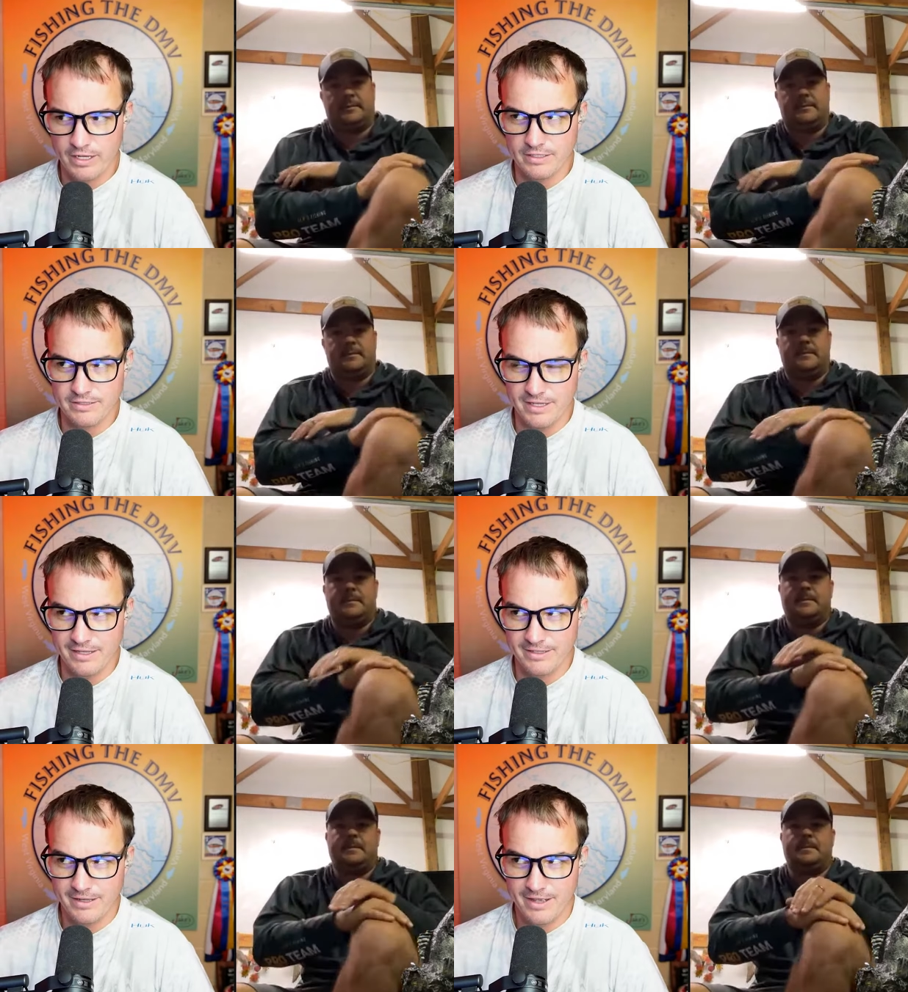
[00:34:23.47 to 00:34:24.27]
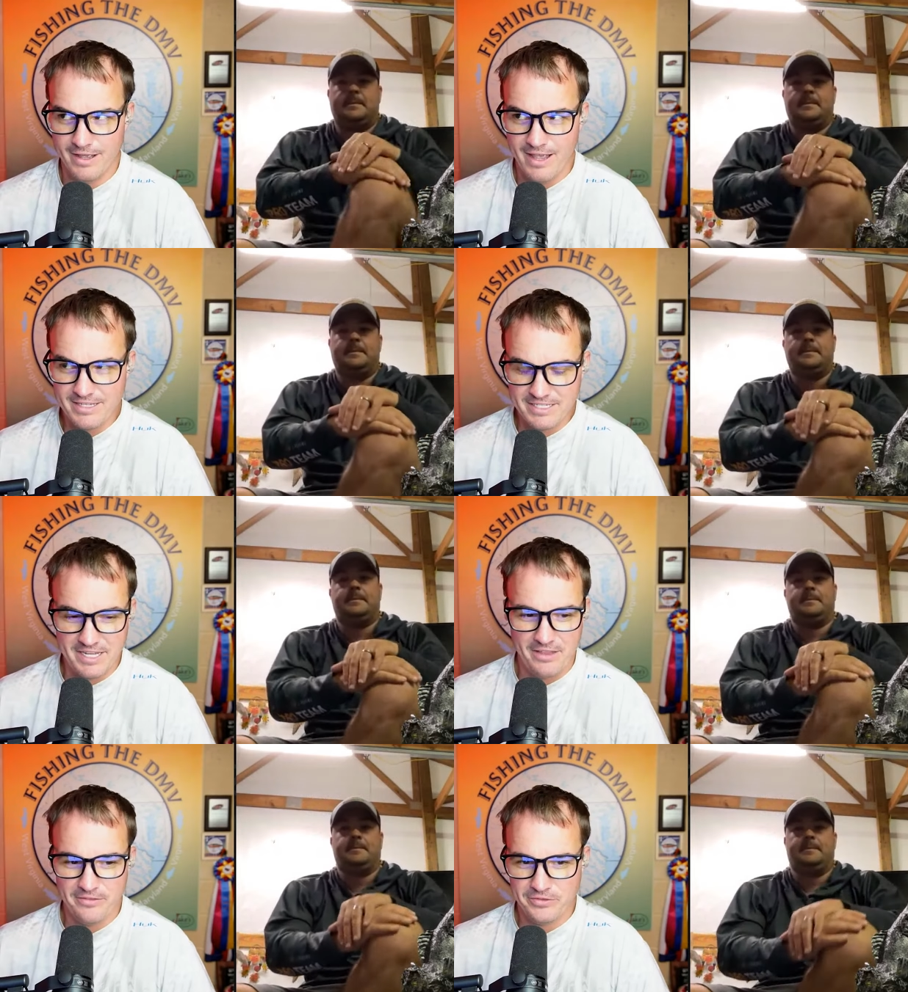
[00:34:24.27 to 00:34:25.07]
Speaker 1: because it's a
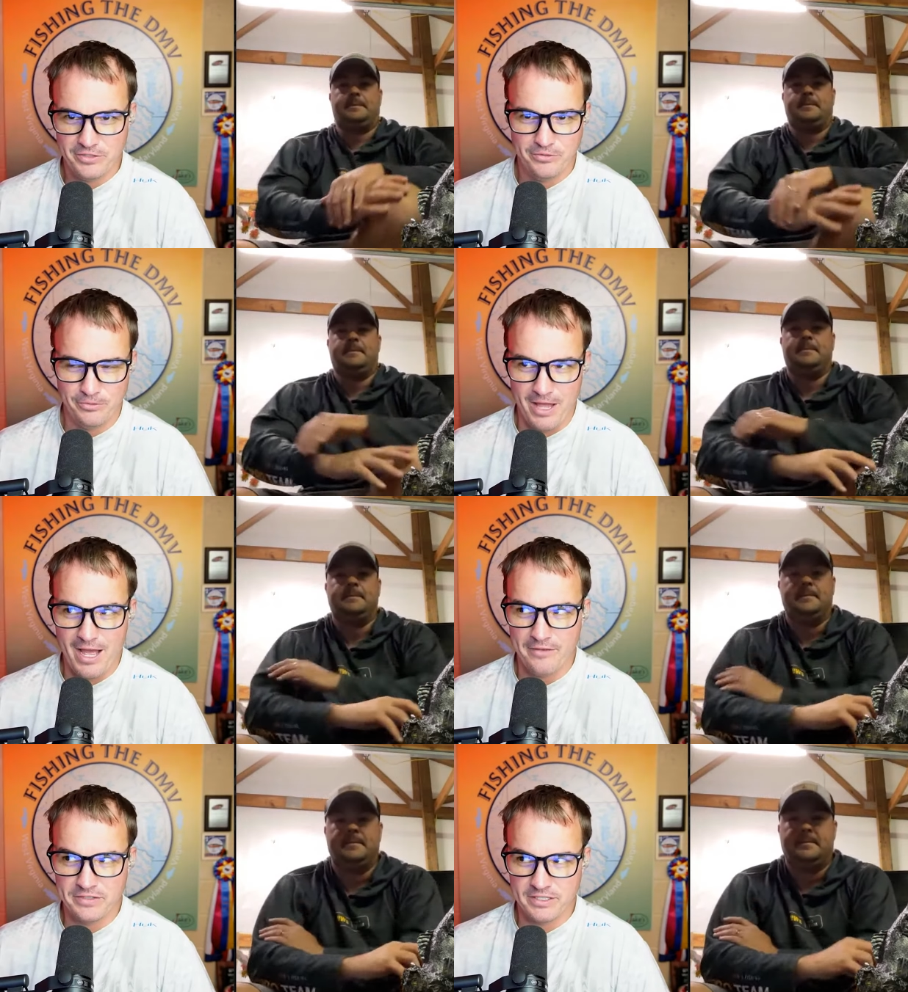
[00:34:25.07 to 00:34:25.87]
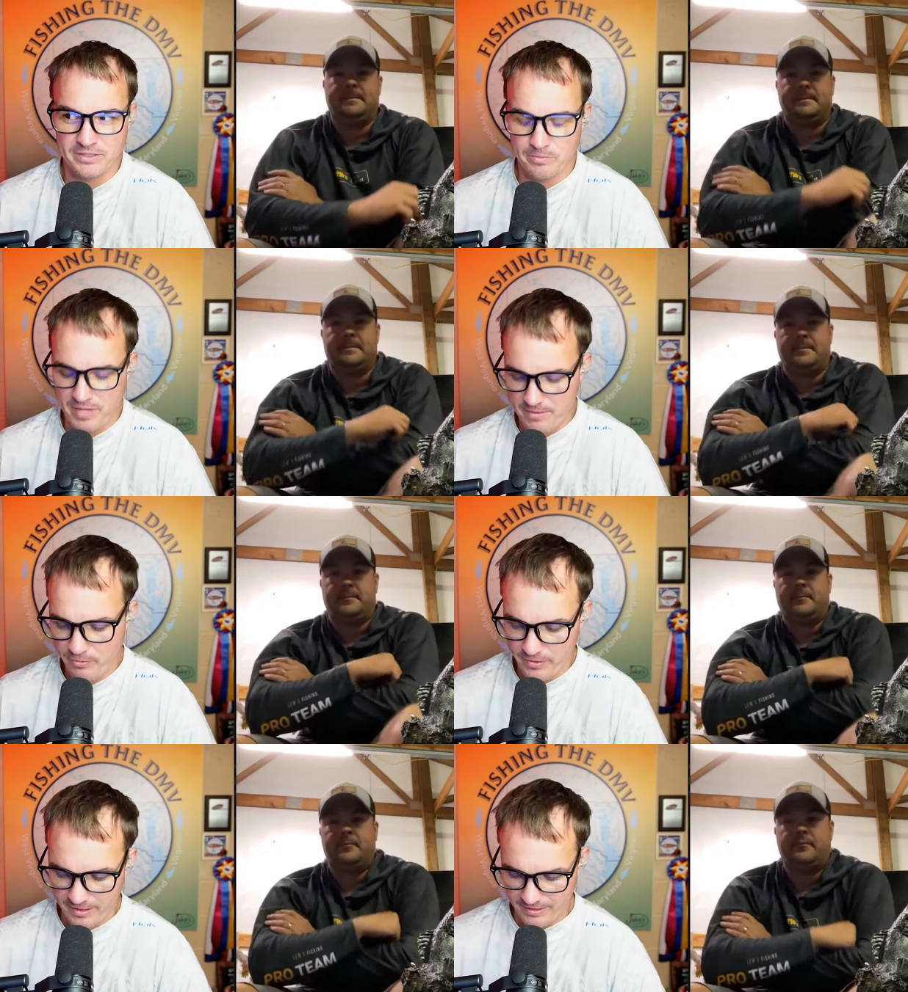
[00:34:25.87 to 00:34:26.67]
tale of two lives, because
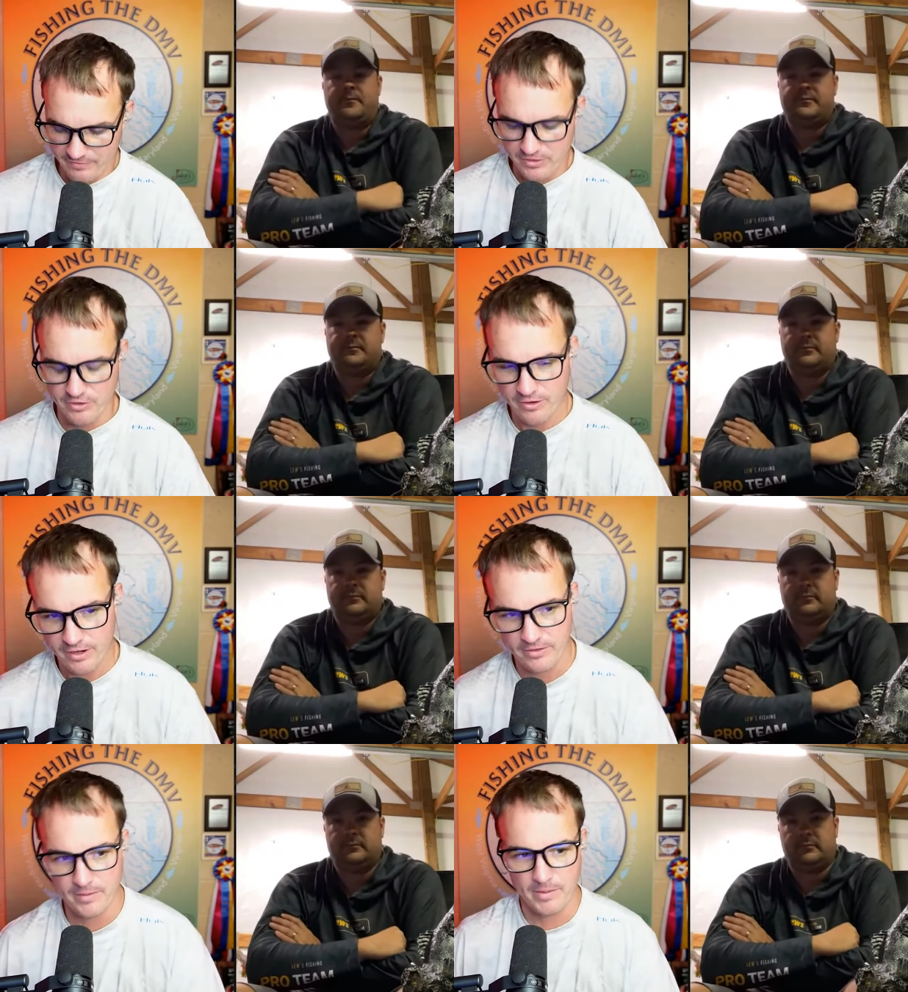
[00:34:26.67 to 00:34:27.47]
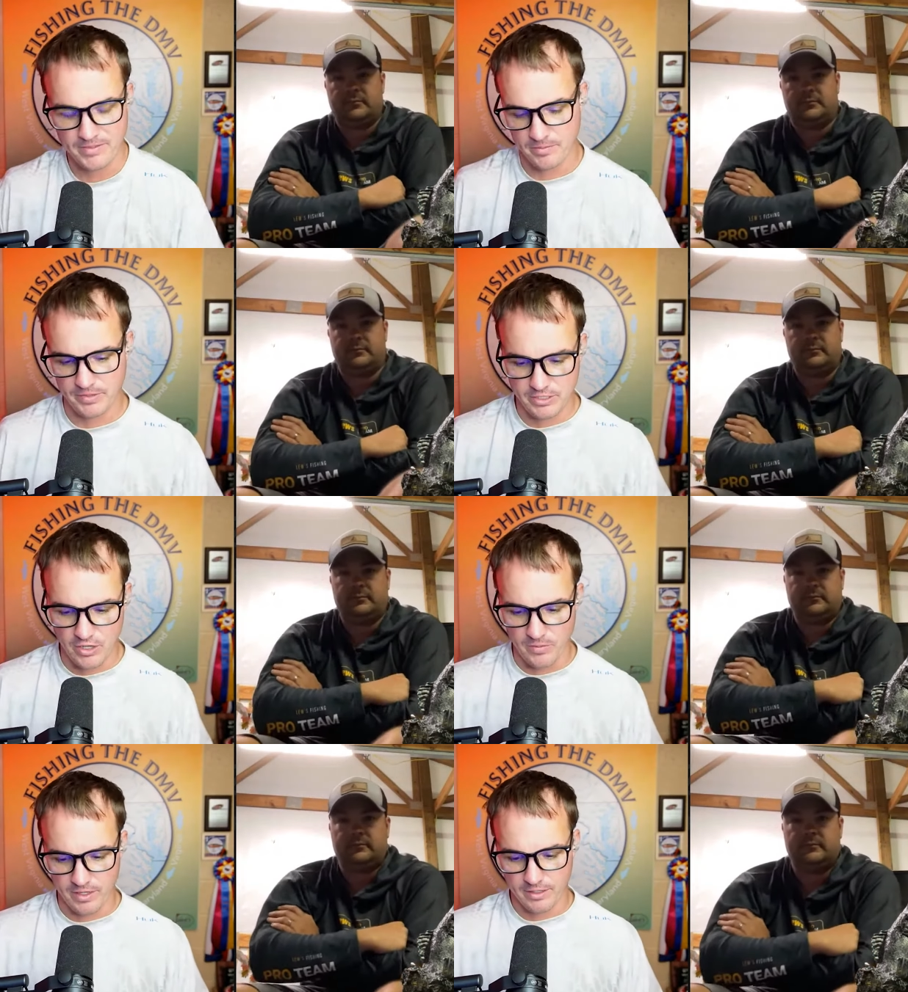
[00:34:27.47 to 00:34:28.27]
people that live in your area that come up to the
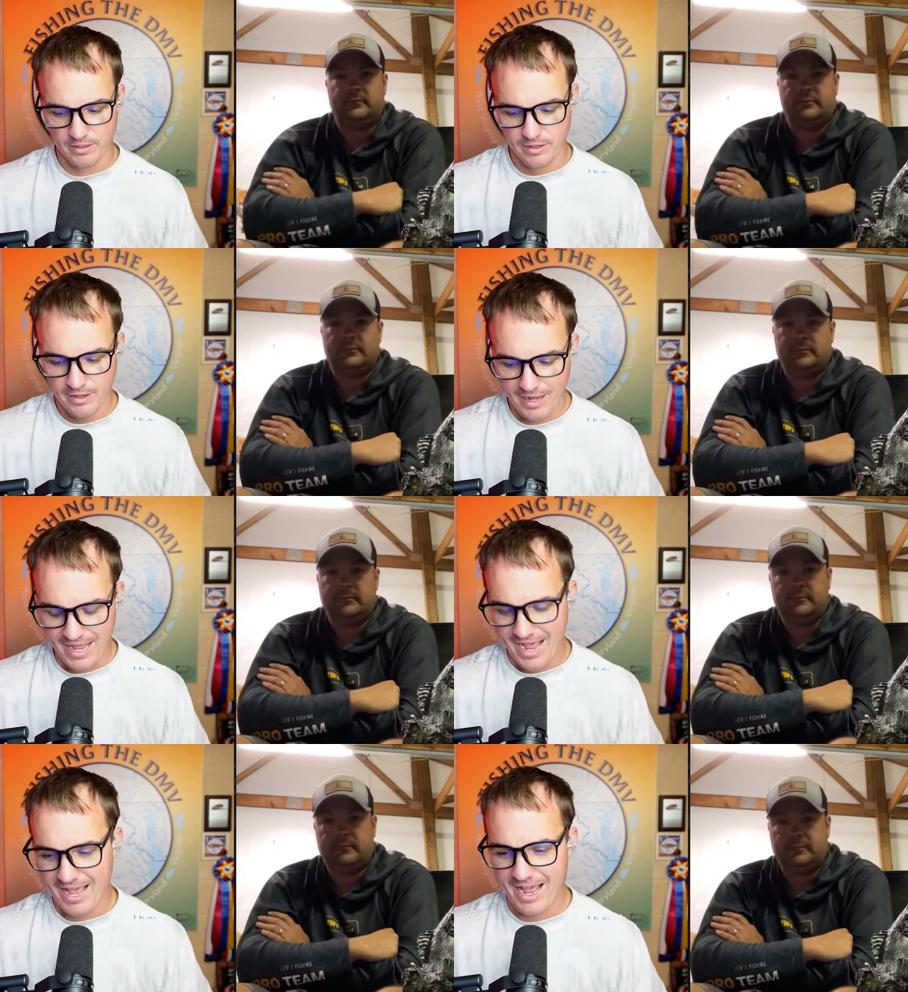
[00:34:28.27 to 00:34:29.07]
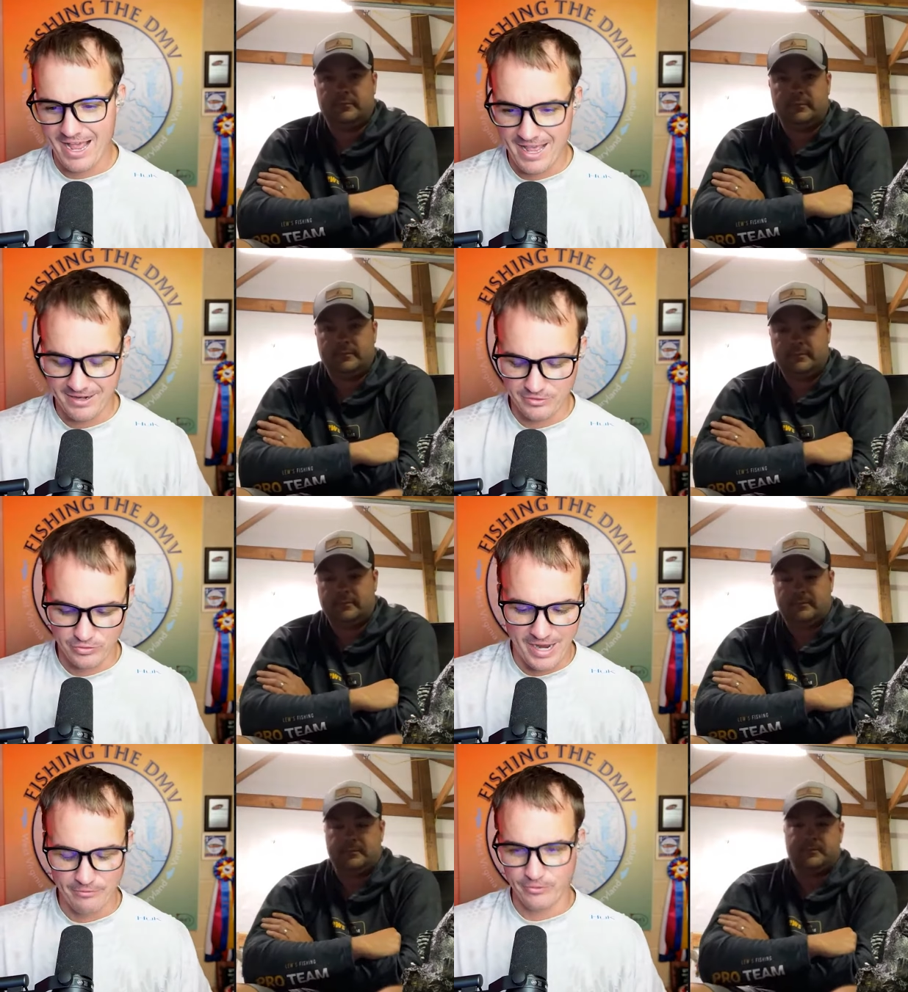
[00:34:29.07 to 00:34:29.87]
Potomac. I had
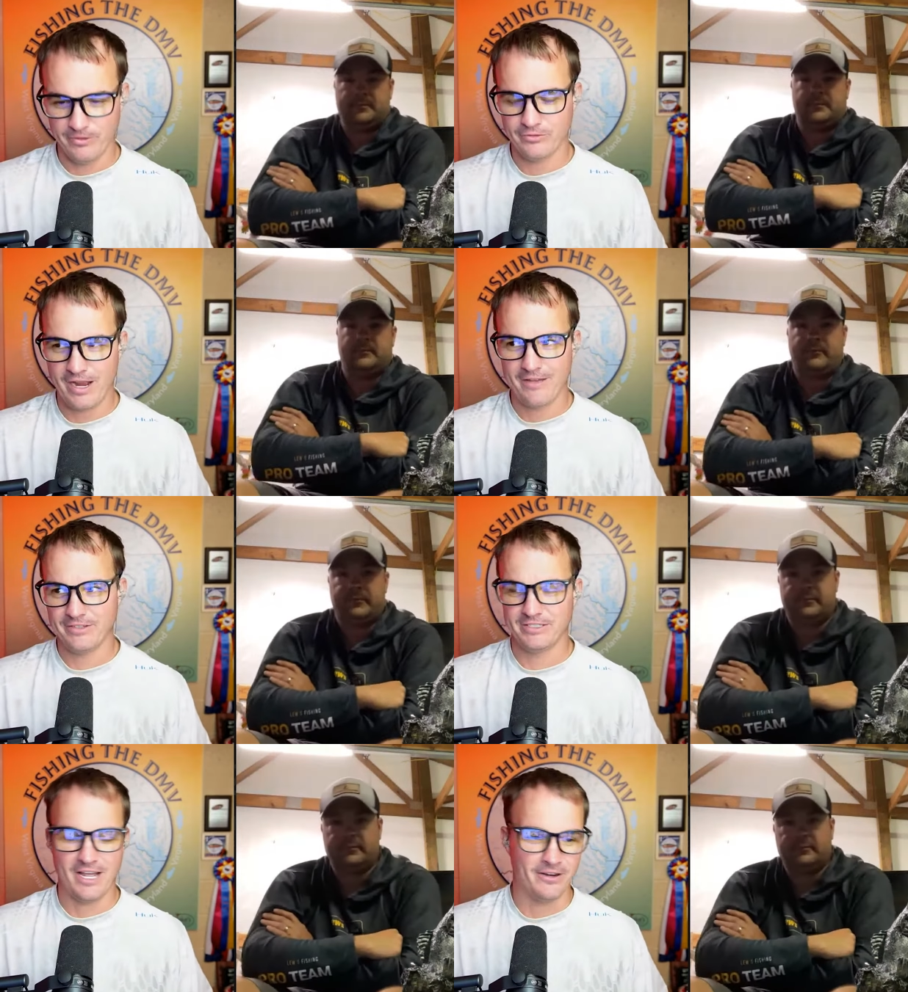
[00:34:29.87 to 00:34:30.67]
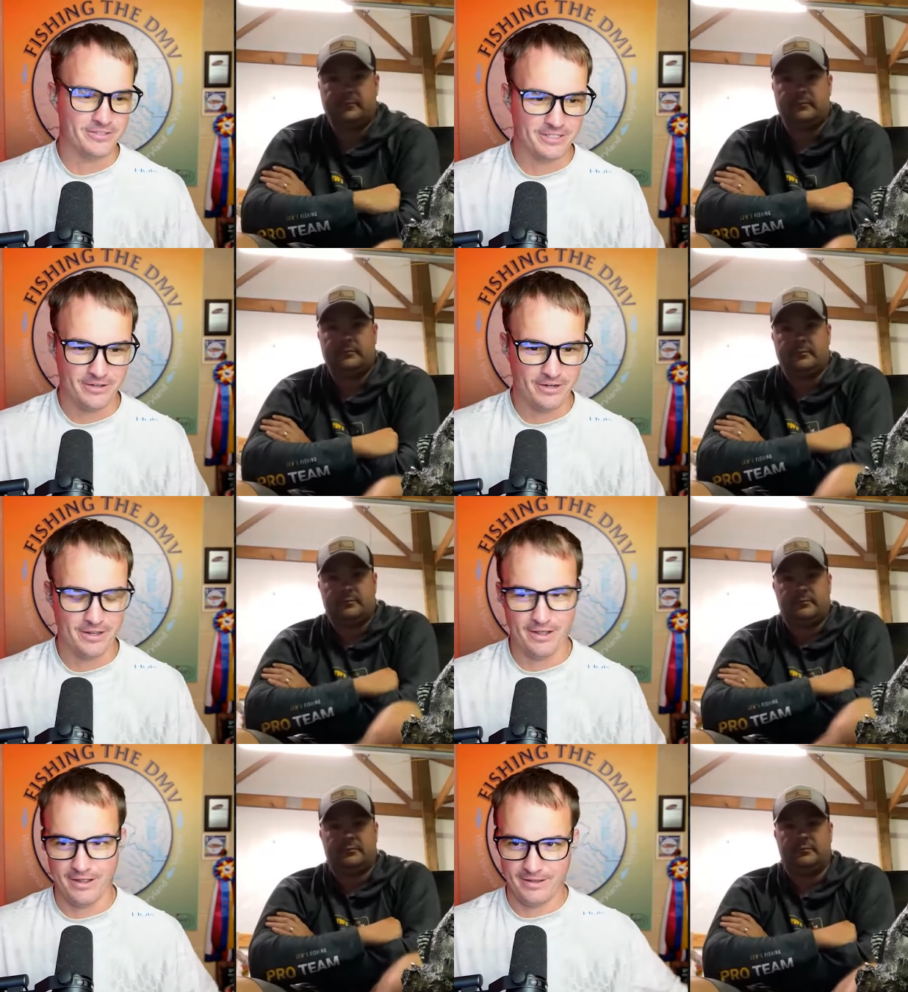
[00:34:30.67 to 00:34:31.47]
Travis Donaldson on.